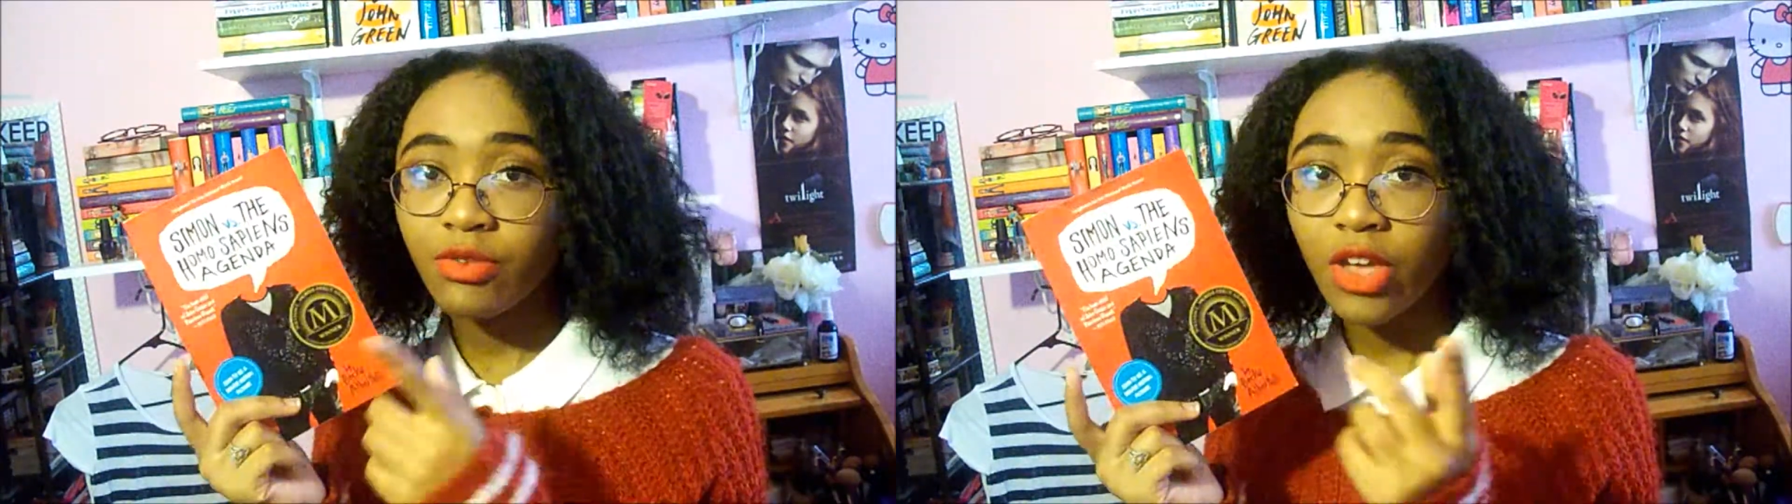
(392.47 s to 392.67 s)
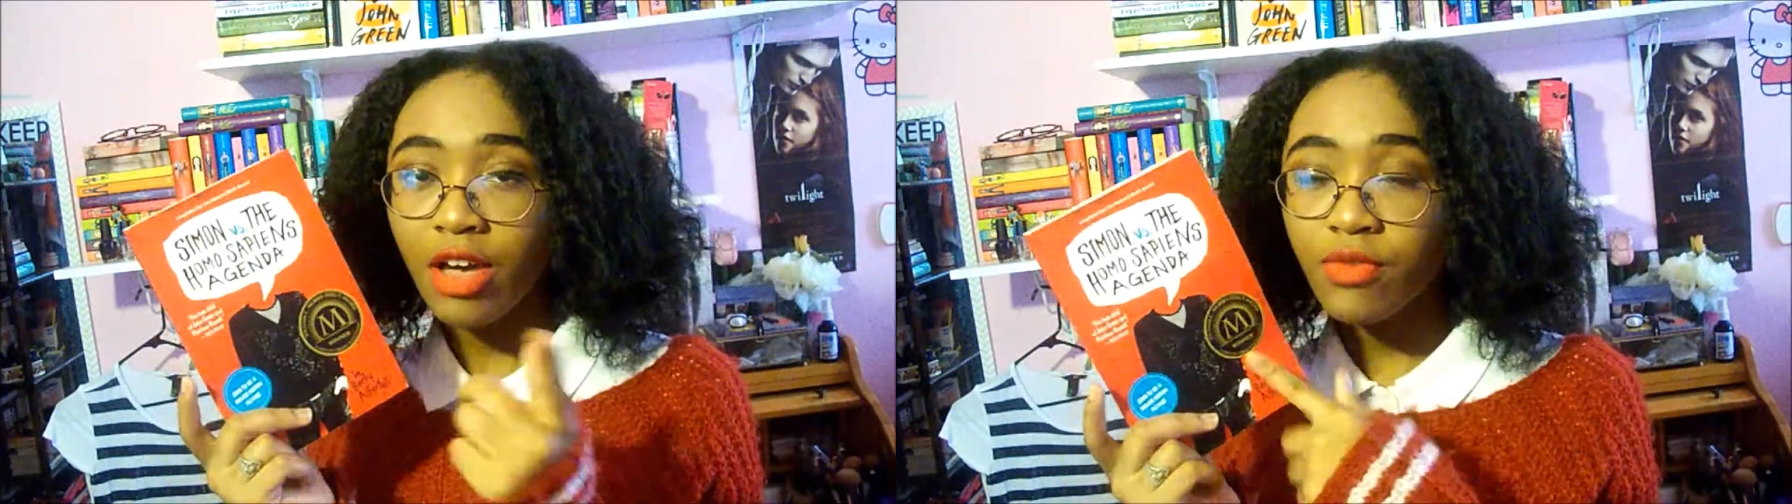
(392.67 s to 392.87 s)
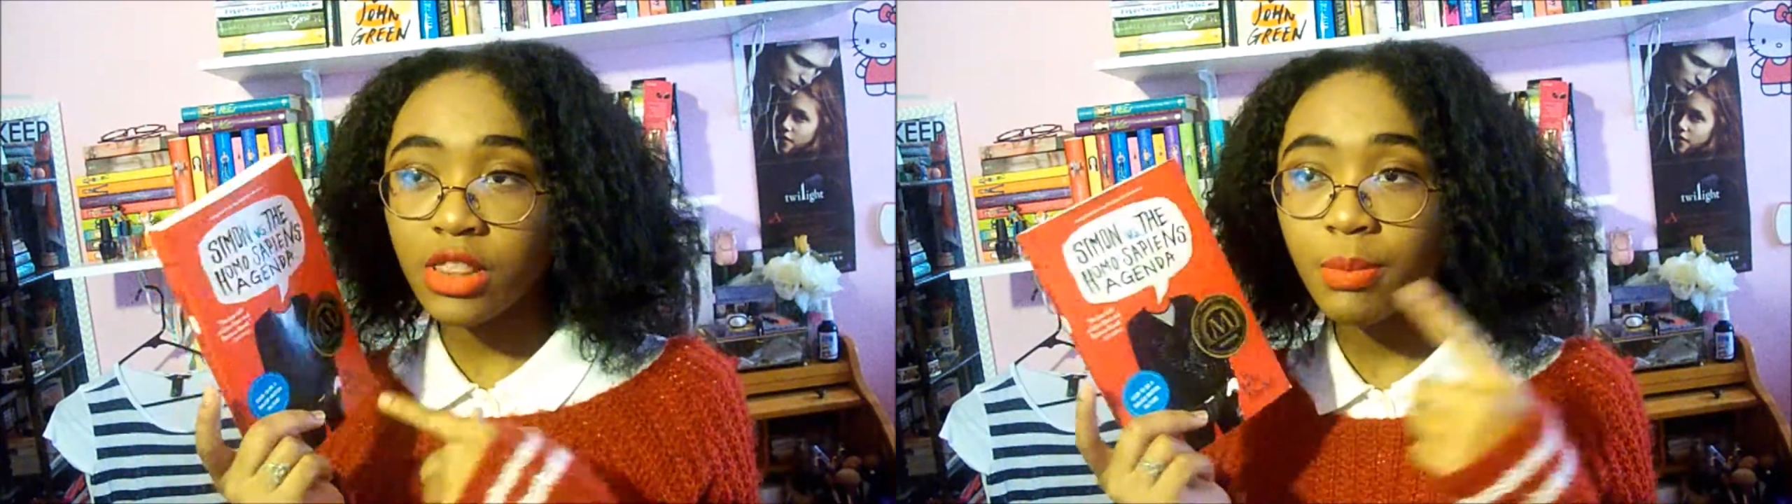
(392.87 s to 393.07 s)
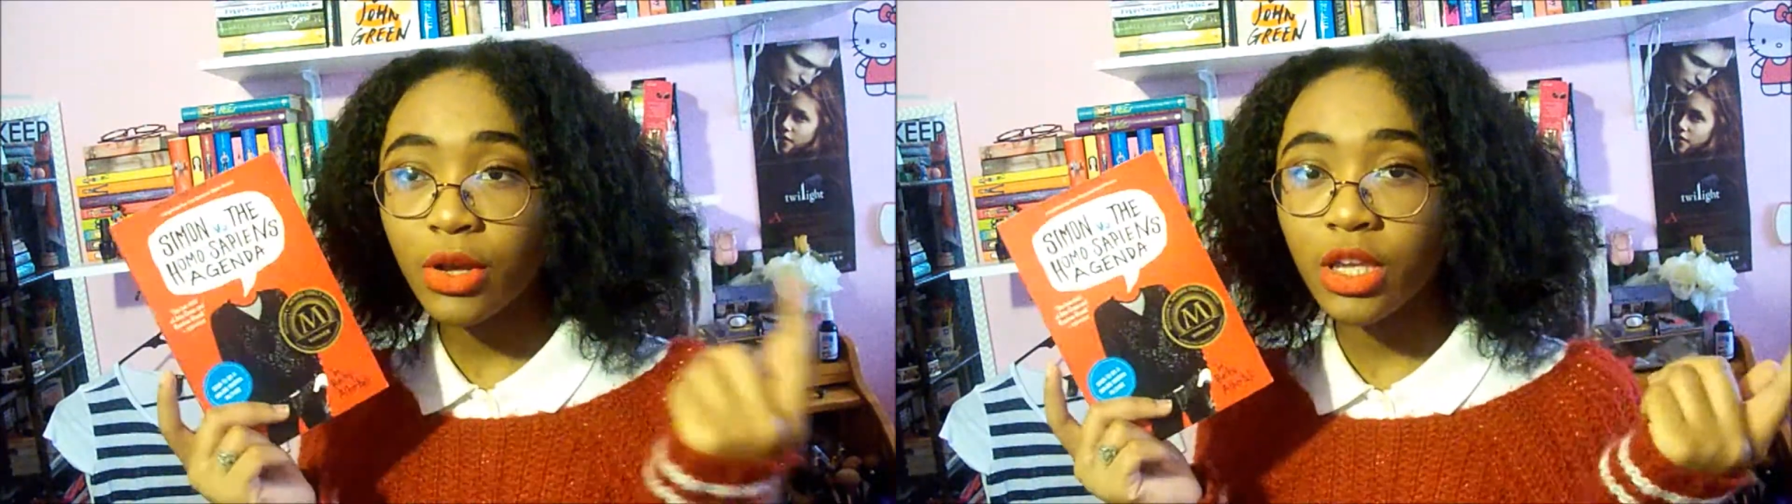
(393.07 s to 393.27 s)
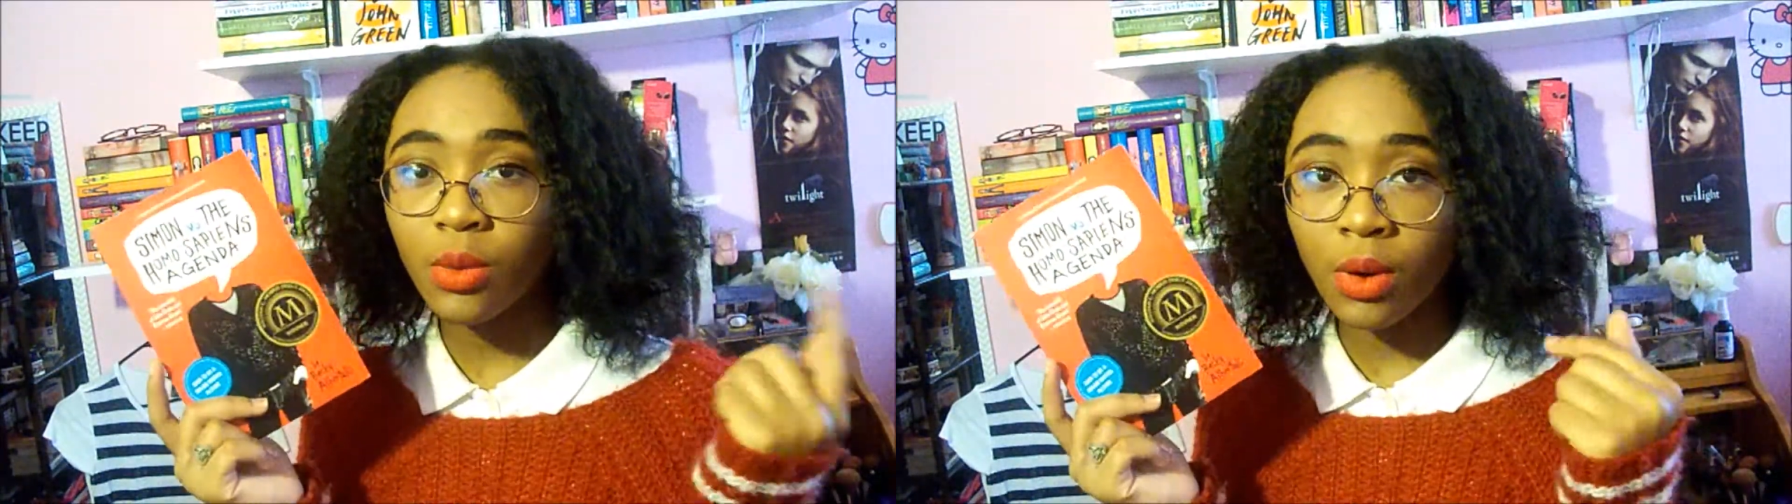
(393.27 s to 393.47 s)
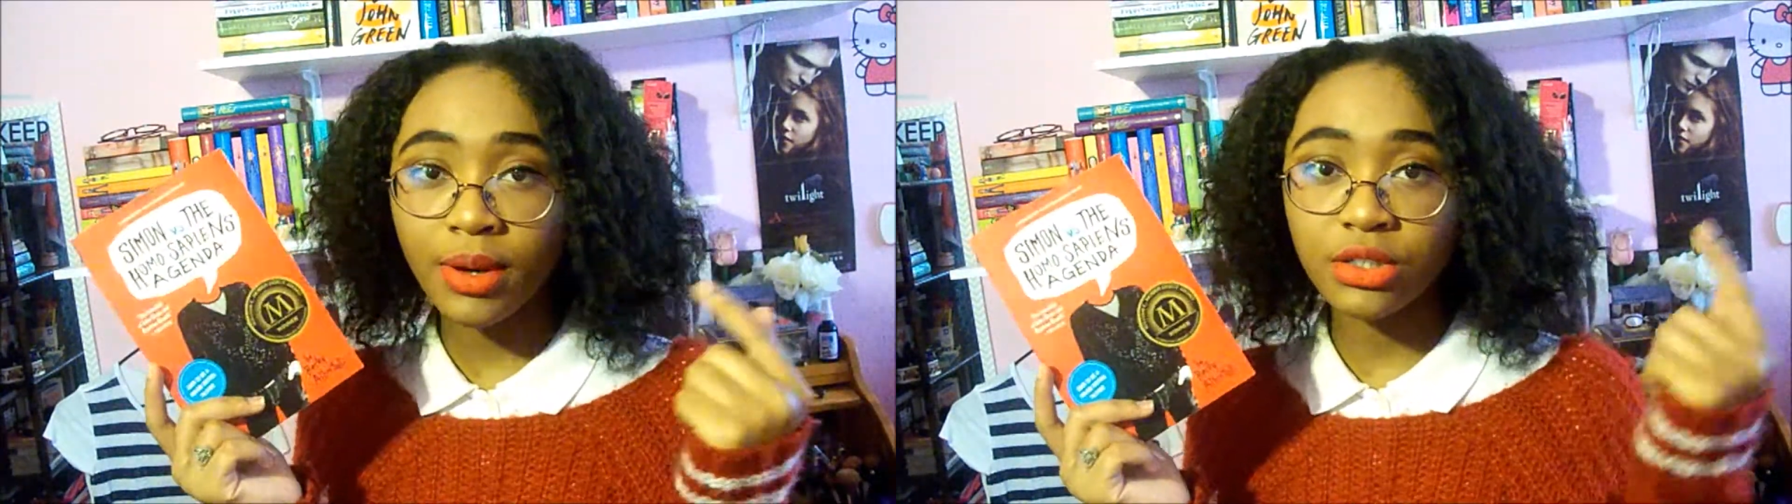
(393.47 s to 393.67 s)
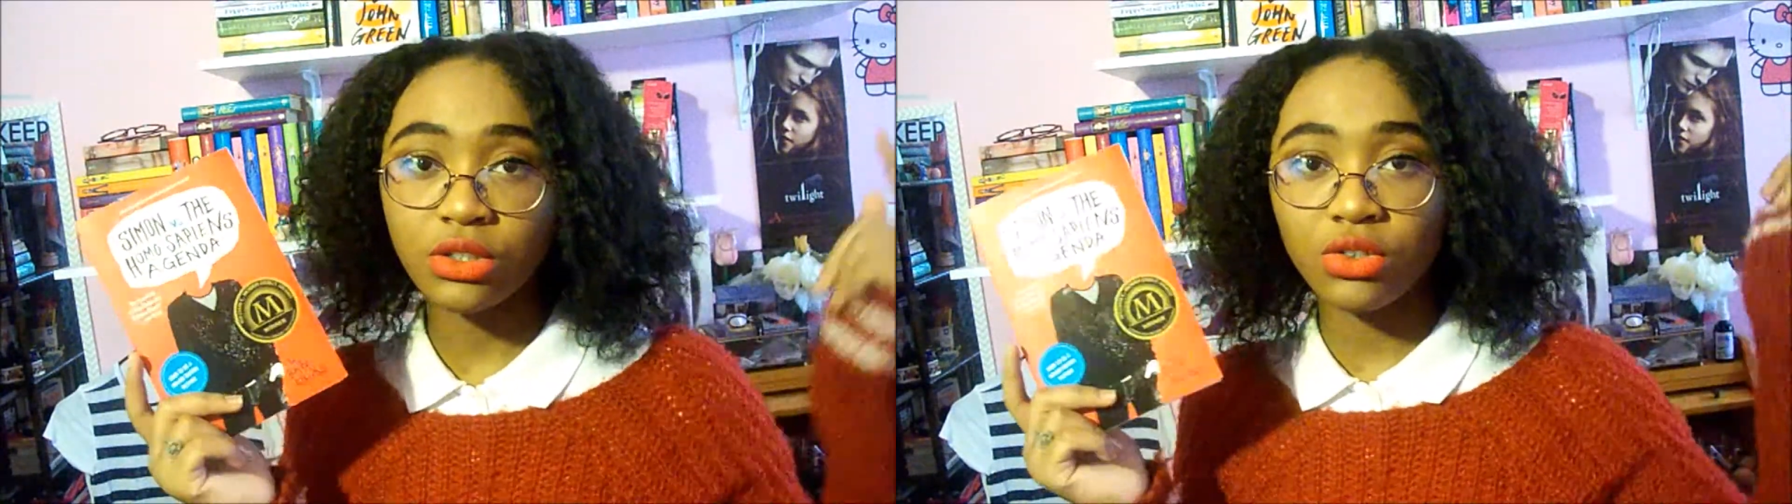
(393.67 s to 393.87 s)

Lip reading: If you have read the book and you want to watch the